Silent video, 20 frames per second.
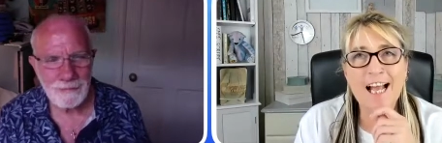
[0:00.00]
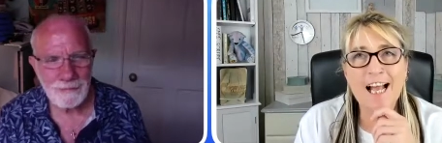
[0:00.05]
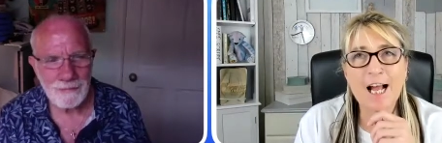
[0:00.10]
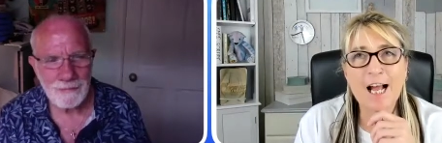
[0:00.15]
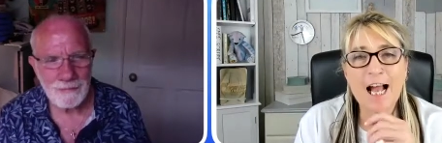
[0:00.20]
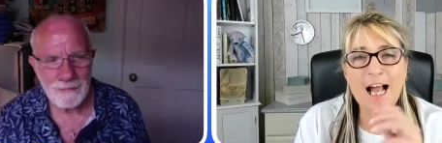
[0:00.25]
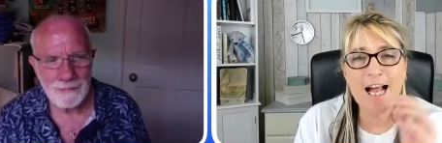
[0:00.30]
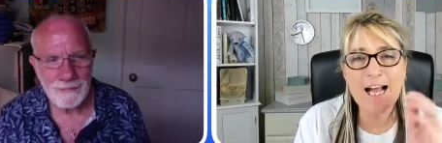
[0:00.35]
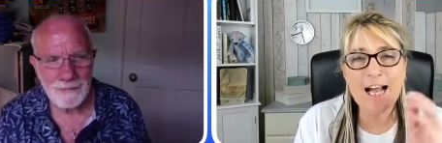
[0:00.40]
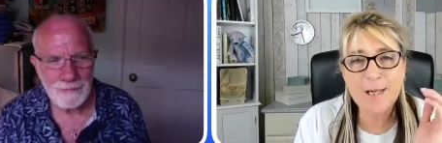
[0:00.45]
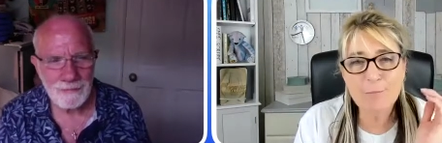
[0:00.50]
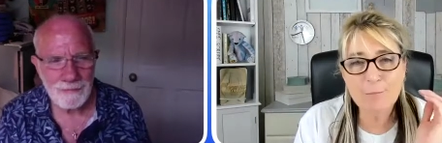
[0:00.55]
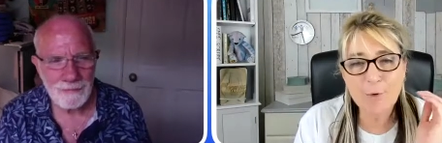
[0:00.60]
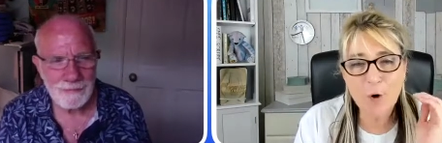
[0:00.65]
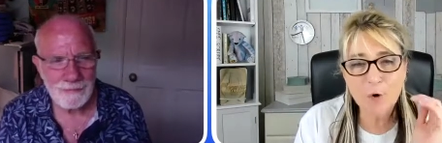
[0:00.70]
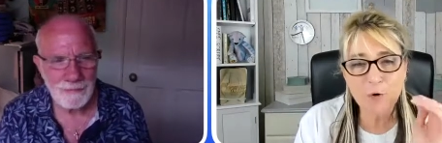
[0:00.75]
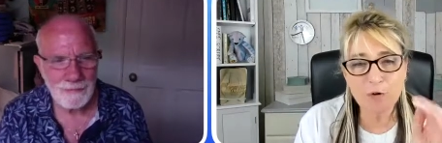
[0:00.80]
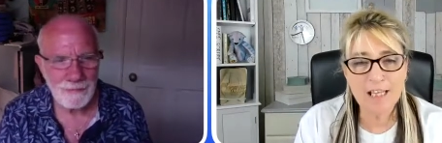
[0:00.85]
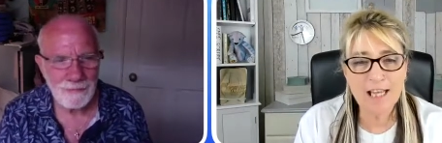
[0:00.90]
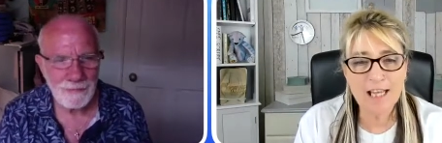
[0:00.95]
Speaker 1: I'm
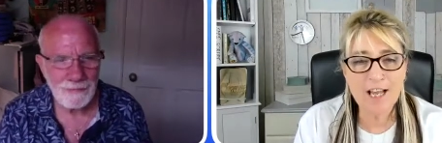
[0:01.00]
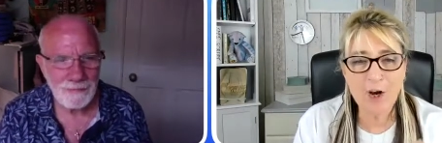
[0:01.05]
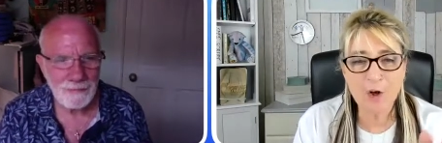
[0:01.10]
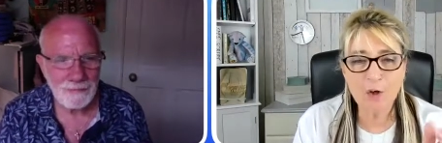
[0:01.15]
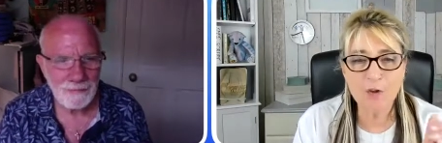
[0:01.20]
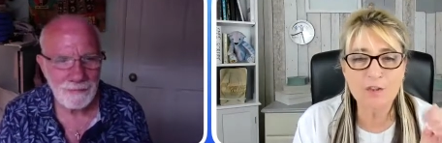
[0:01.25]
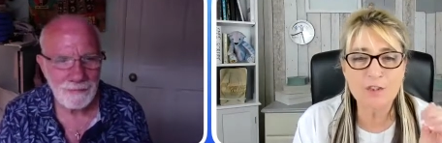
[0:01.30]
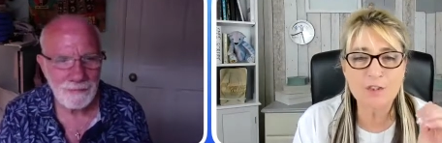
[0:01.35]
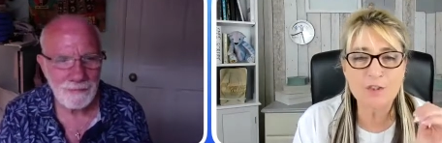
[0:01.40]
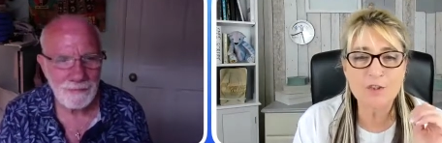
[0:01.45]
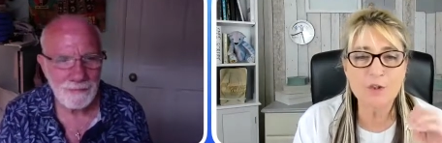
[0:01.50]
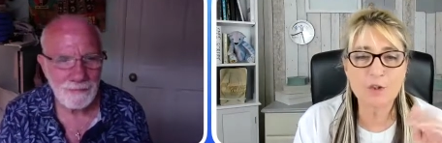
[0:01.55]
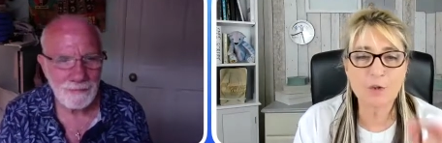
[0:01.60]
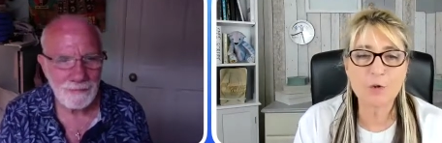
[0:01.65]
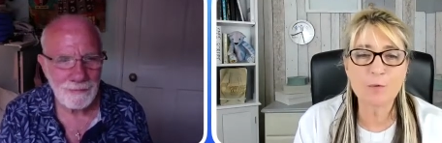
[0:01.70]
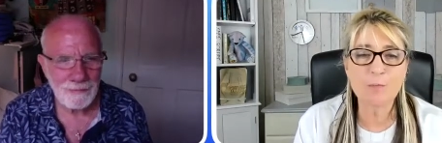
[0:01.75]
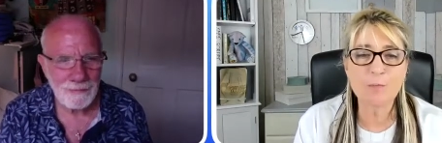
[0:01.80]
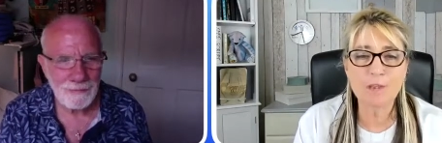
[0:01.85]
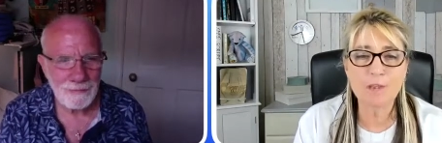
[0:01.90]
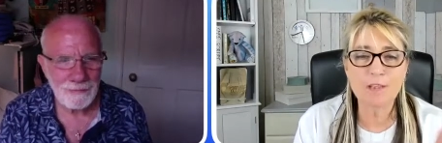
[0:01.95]
only on
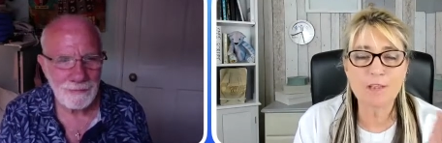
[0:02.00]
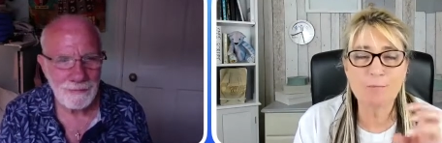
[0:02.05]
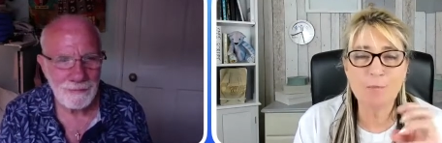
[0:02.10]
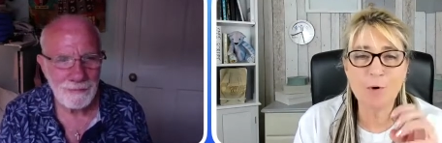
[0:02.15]
Zoom at the